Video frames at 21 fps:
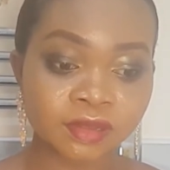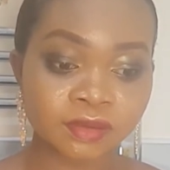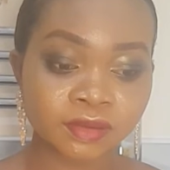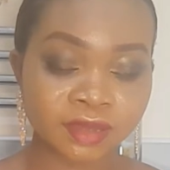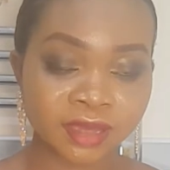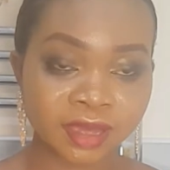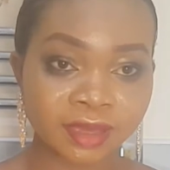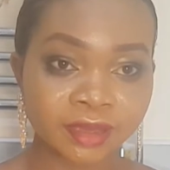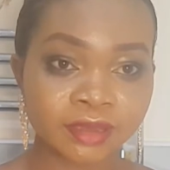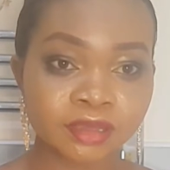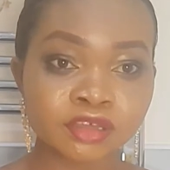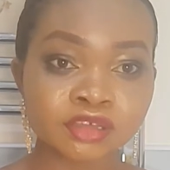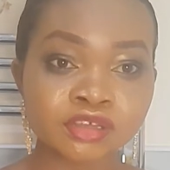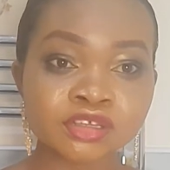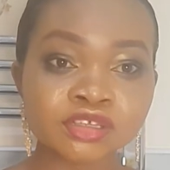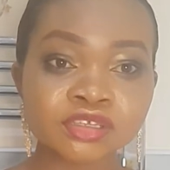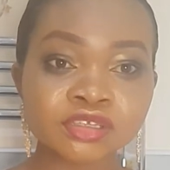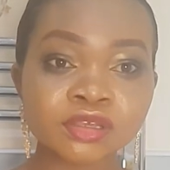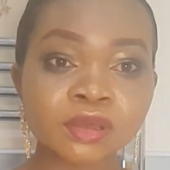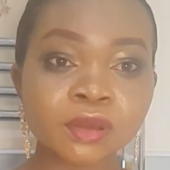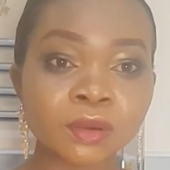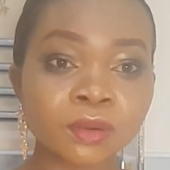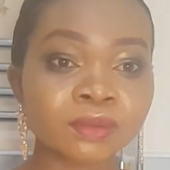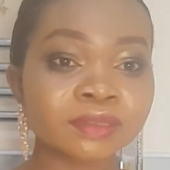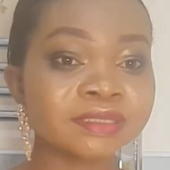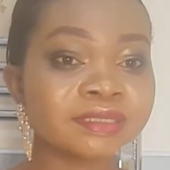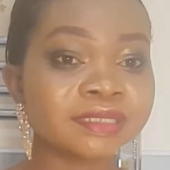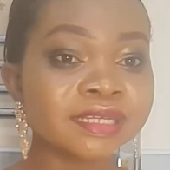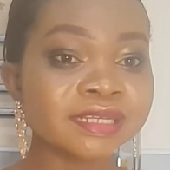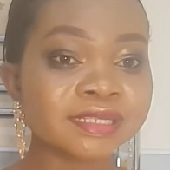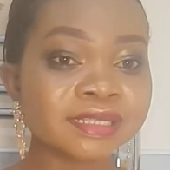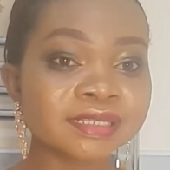Okay, so
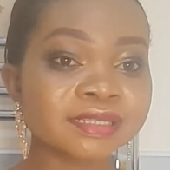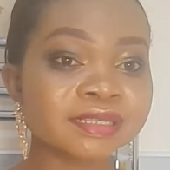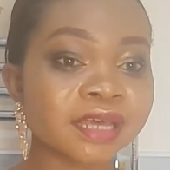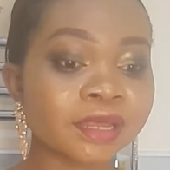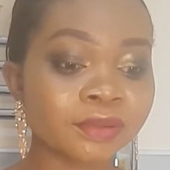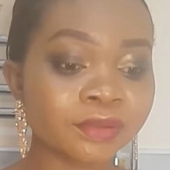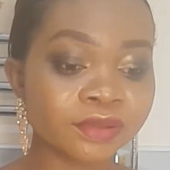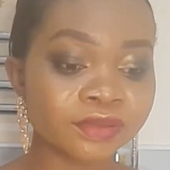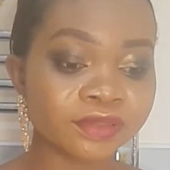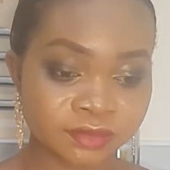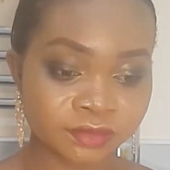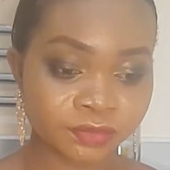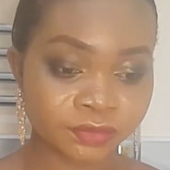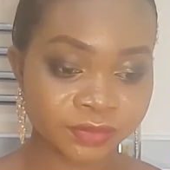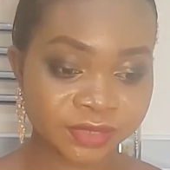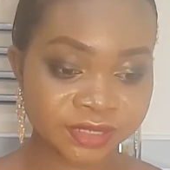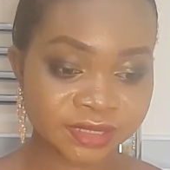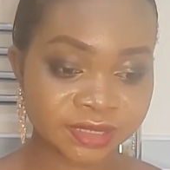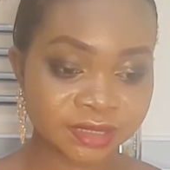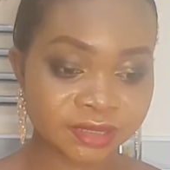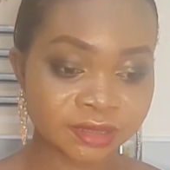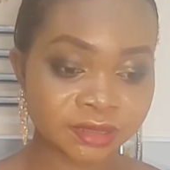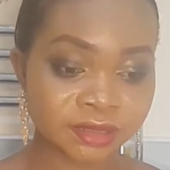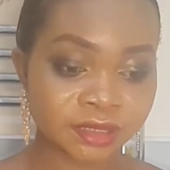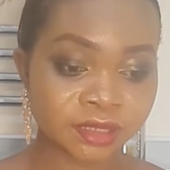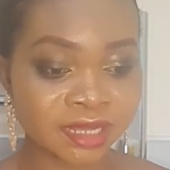this is another reason.